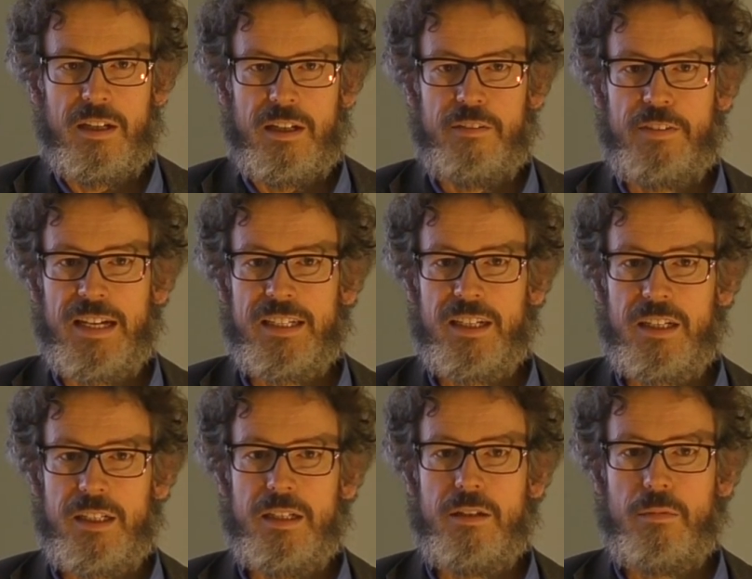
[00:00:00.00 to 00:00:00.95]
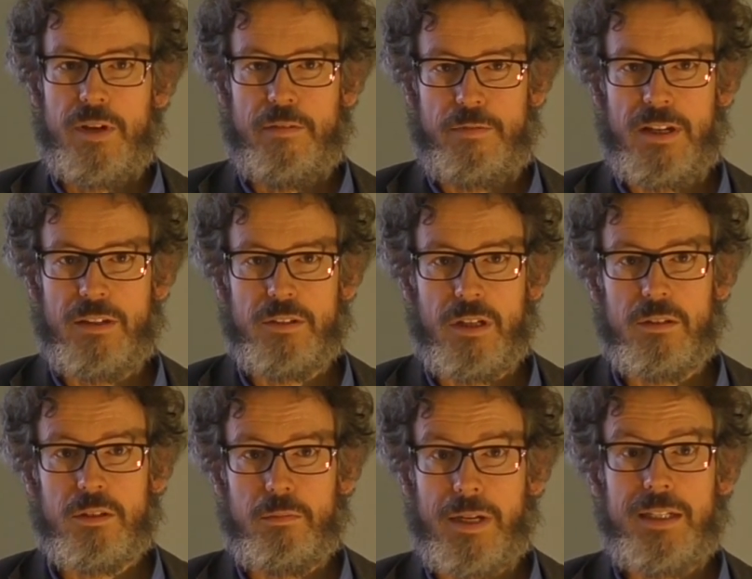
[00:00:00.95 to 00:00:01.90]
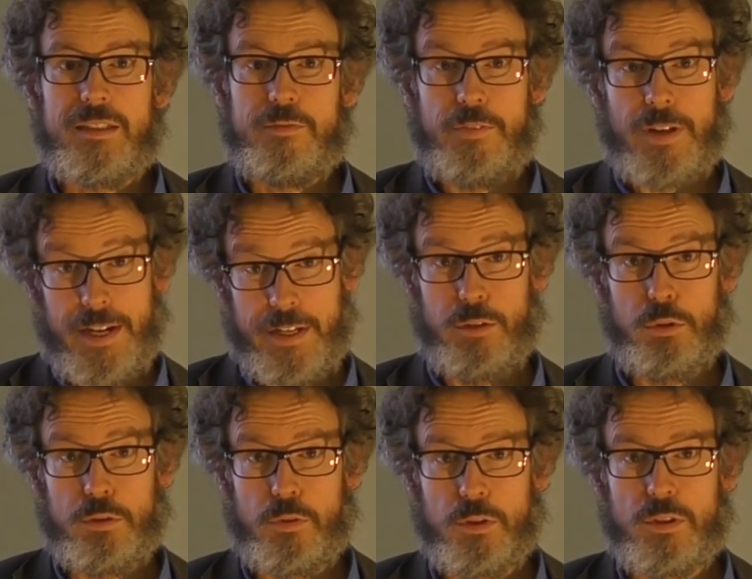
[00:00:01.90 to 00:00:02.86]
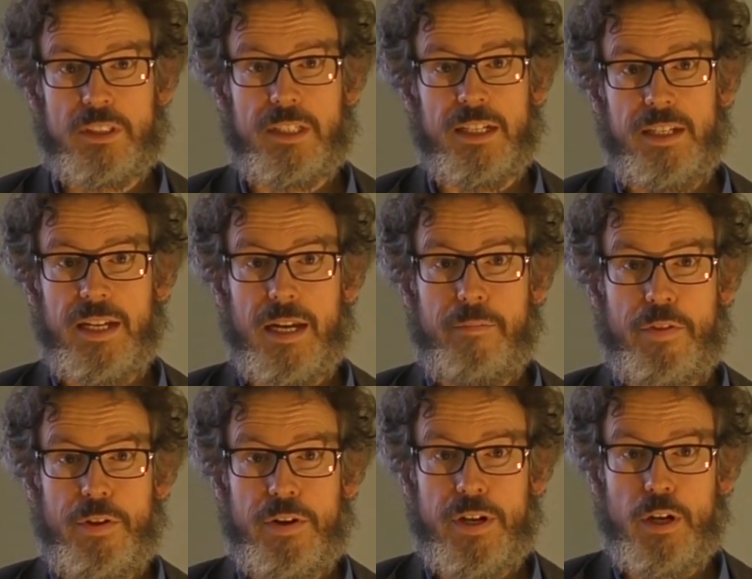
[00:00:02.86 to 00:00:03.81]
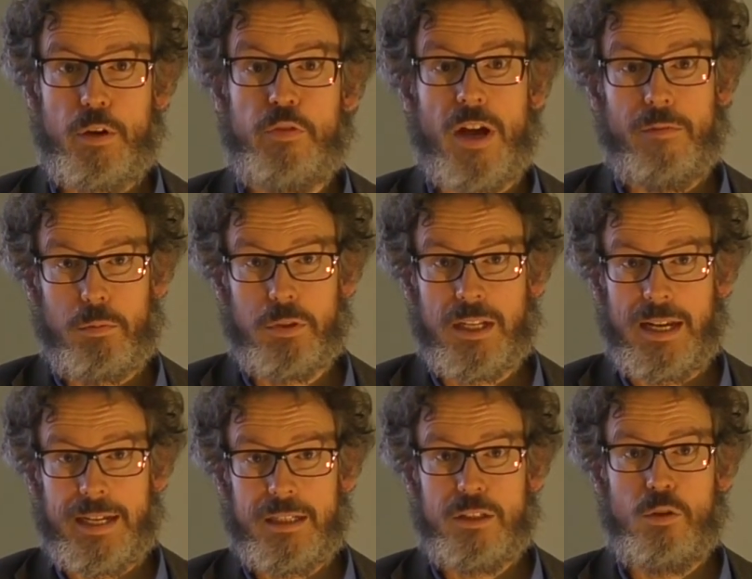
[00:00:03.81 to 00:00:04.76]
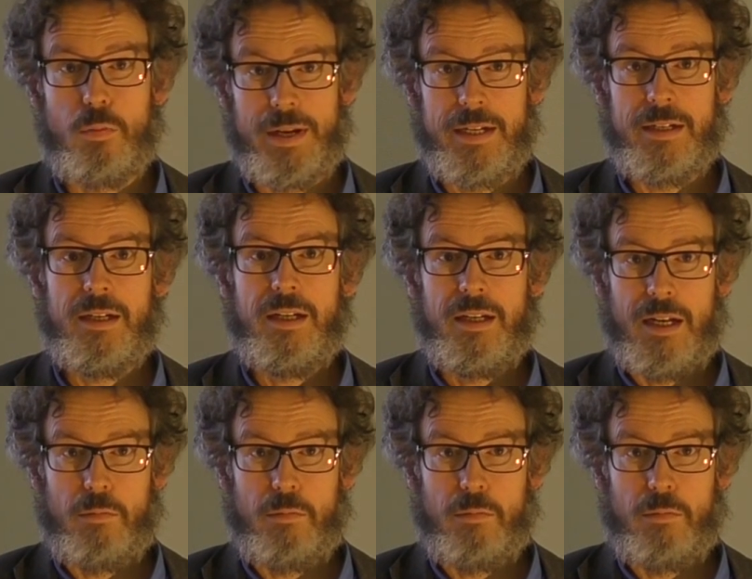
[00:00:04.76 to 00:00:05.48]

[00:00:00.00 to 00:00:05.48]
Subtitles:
And finally, we have found out, while it's very useful to study game theory if you ever would like to win